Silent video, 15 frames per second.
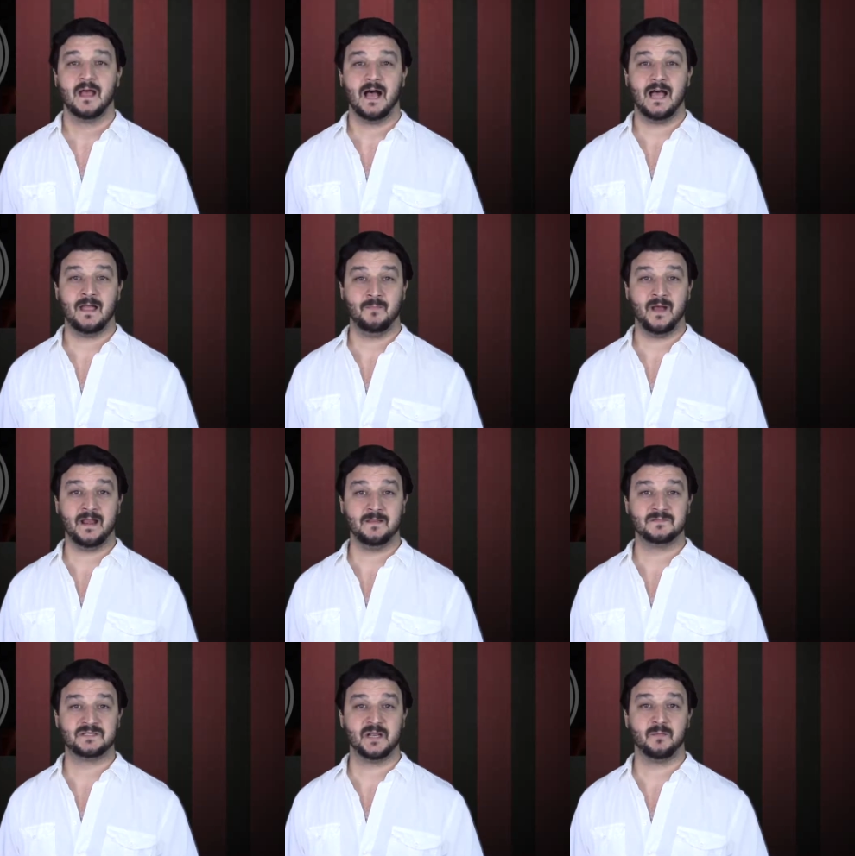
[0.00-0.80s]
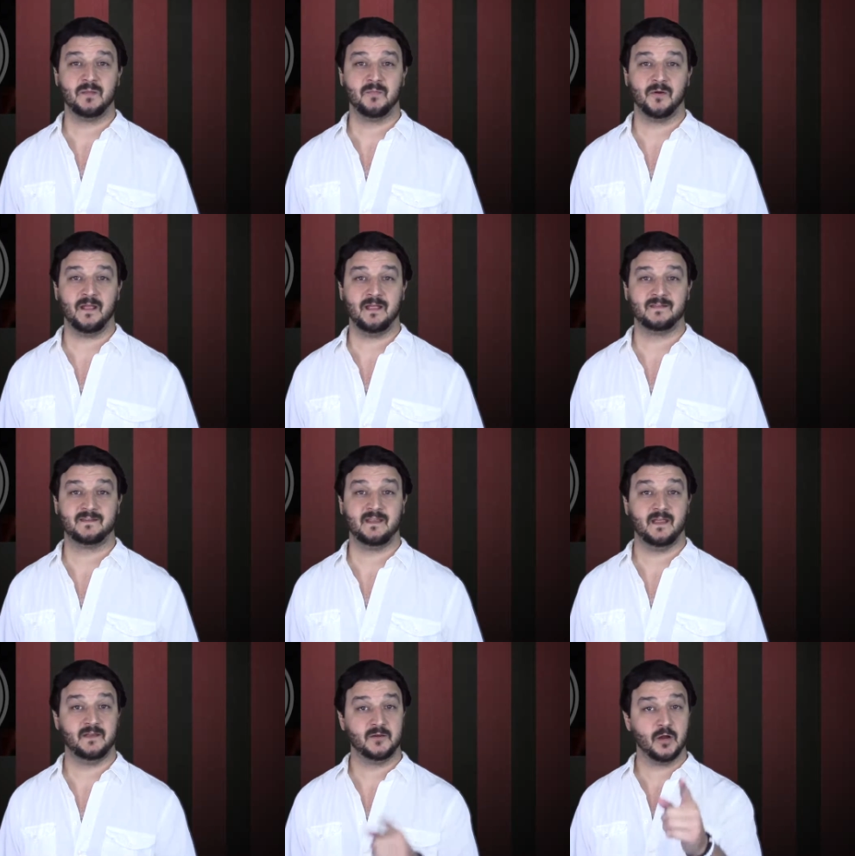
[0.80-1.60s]
Hi, my name is Jeremy
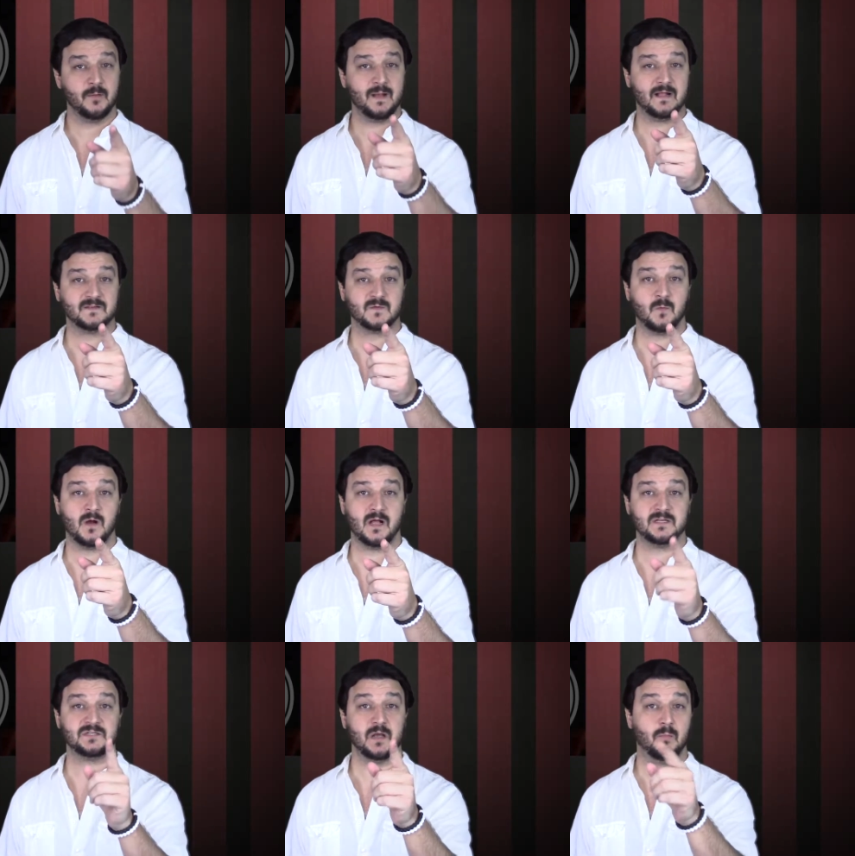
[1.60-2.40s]
Brunansky, and you're about to watch